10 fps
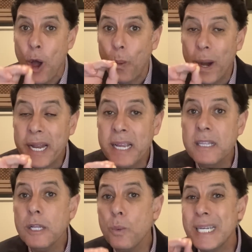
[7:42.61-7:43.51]
what he
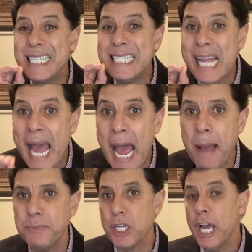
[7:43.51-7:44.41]
did was
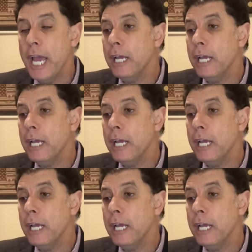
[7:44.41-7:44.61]
tapped